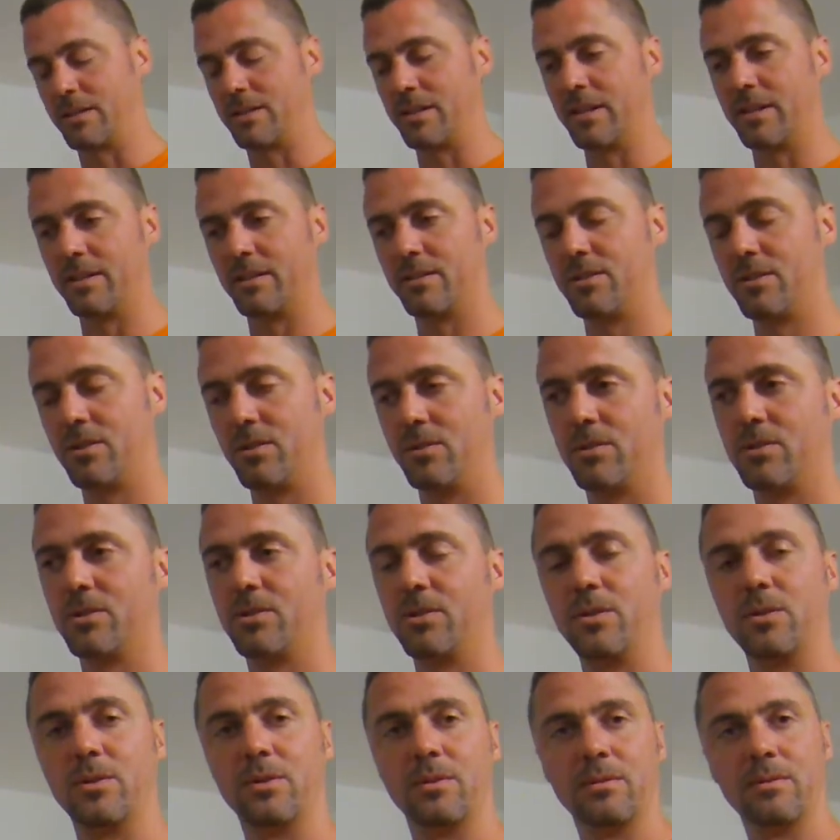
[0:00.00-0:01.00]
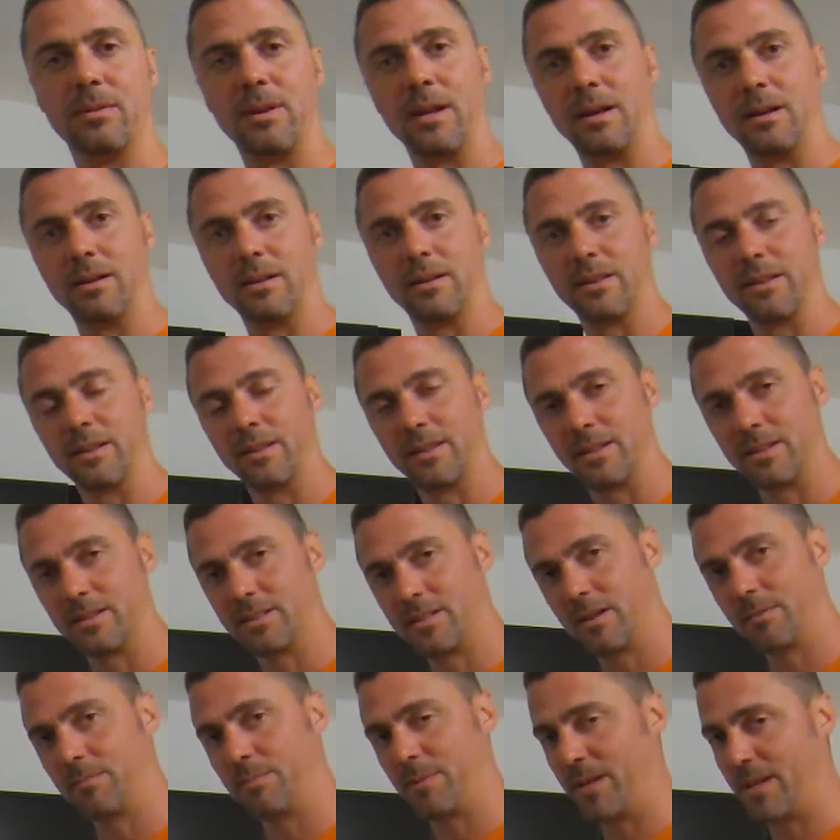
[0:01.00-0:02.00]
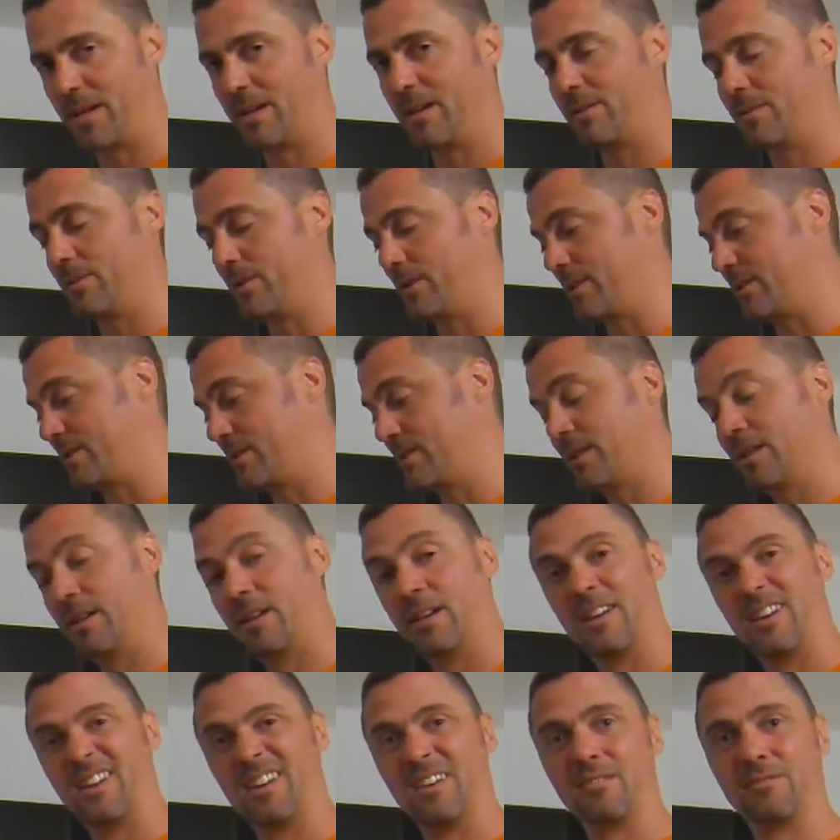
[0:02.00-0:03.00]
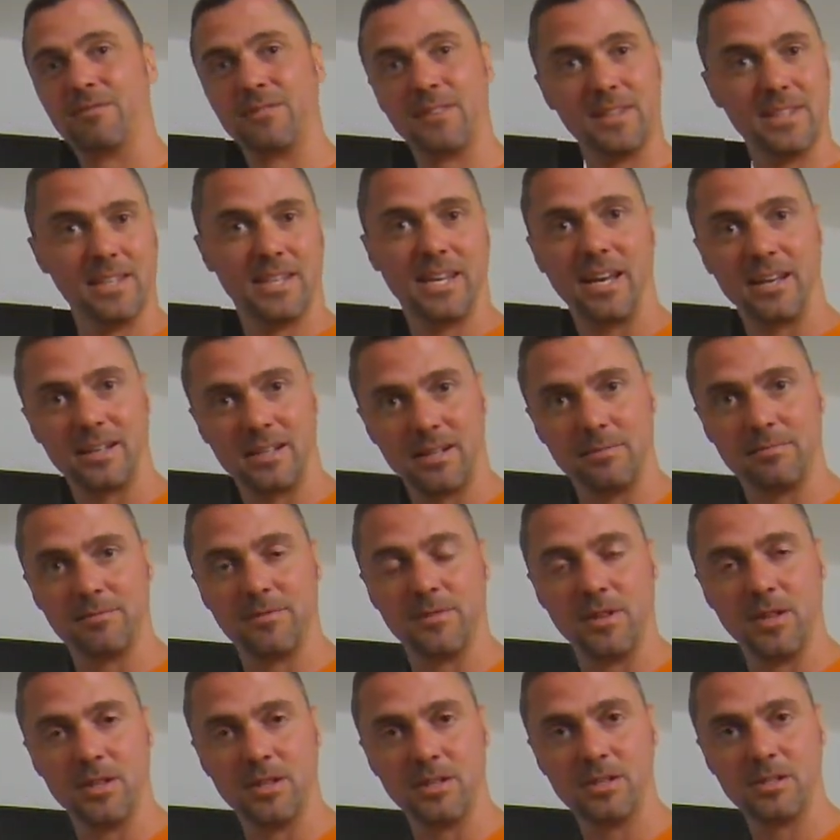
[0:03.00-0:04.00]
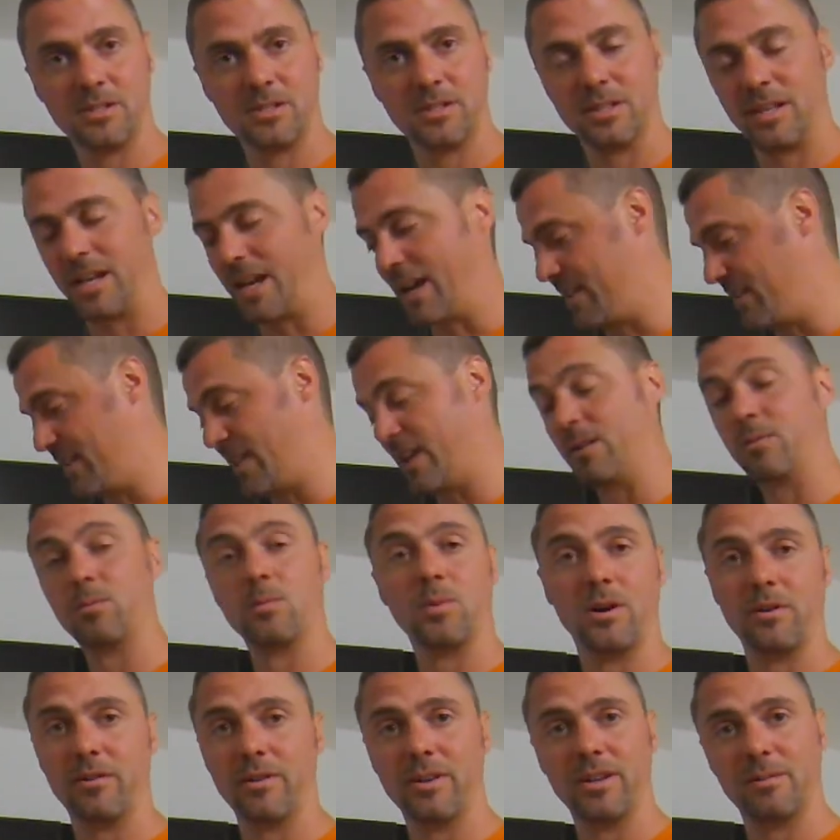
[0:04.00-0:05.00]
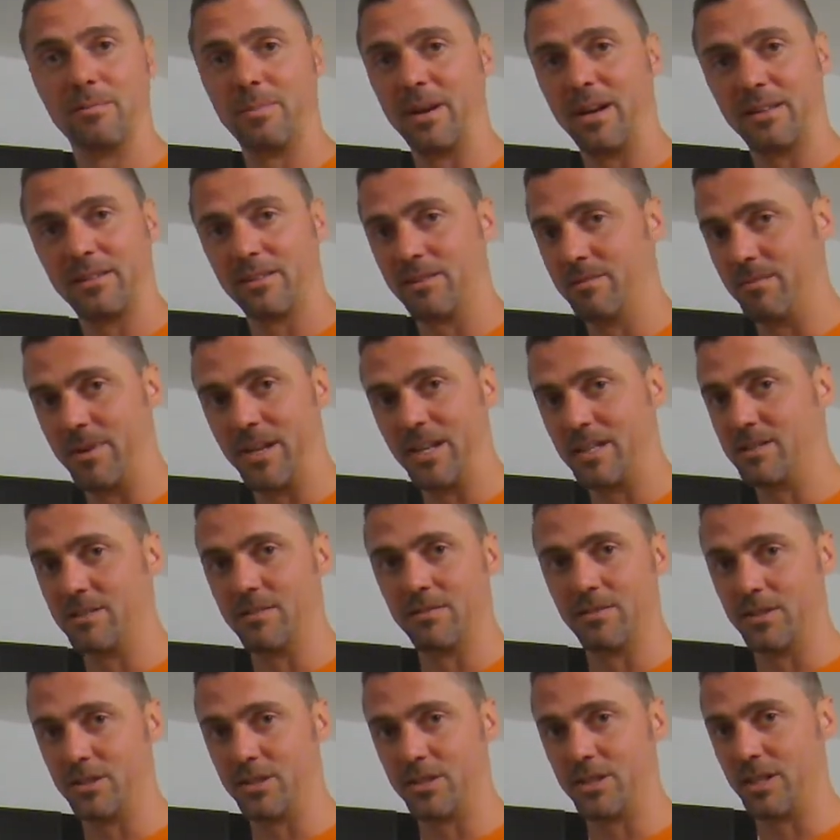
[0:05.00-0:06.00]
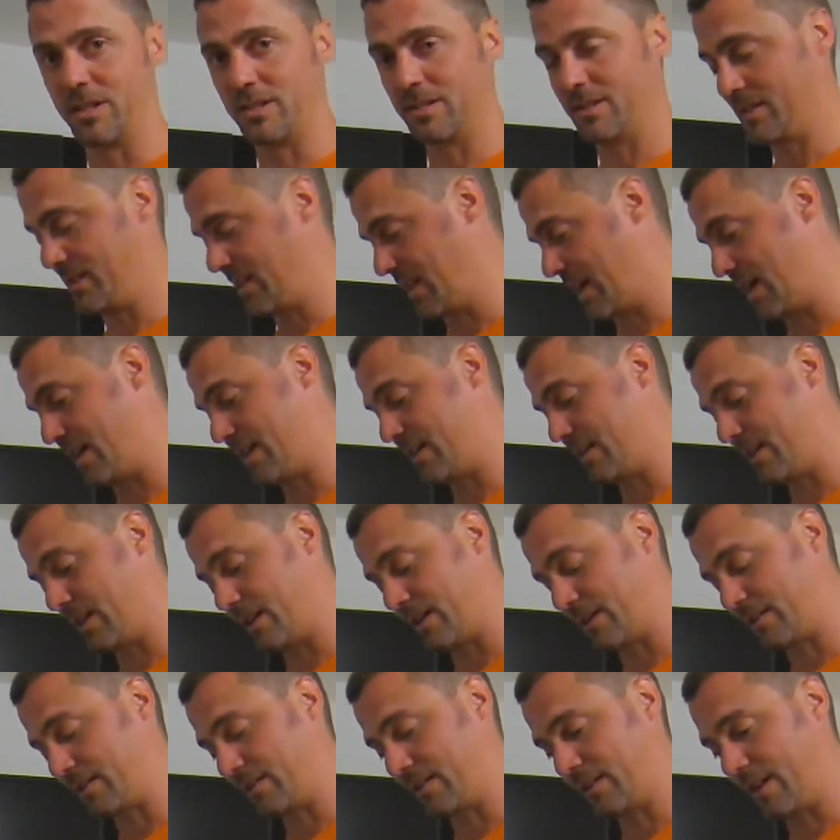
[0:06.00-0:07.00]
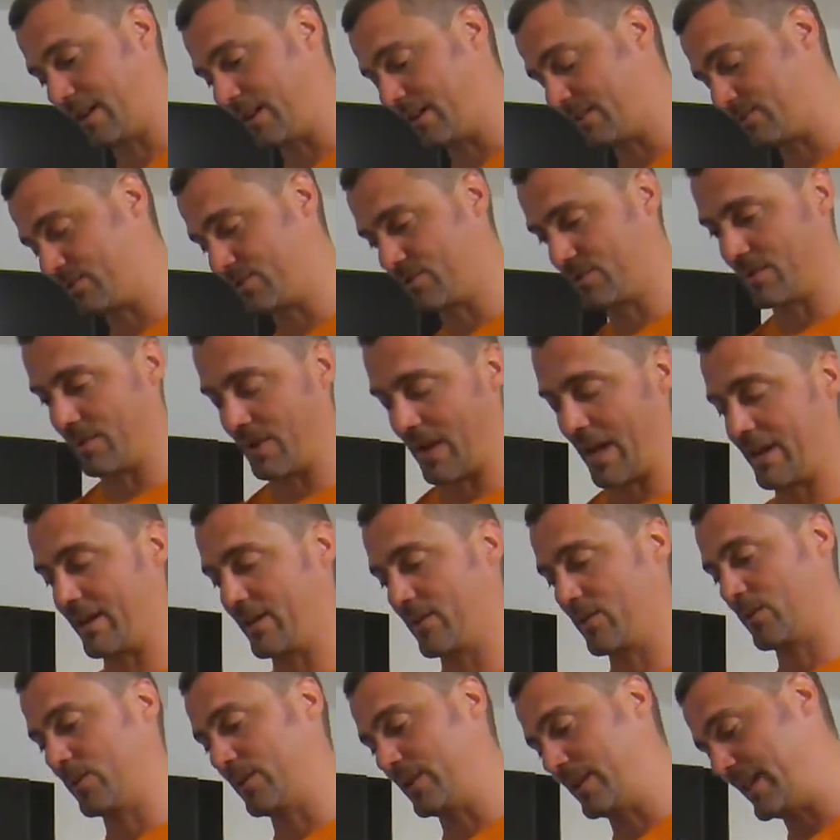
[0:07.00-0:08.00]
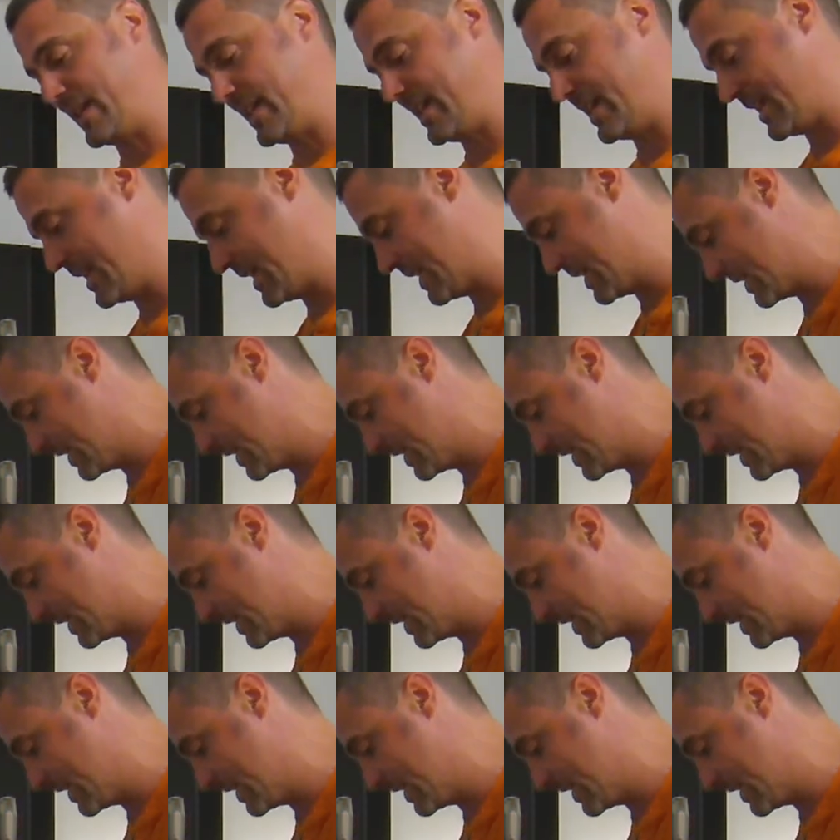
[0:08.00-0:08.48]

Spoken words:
did it too soon. The tip here is fill the keg up first and then worry about the rest of the shit. I had it all leaning,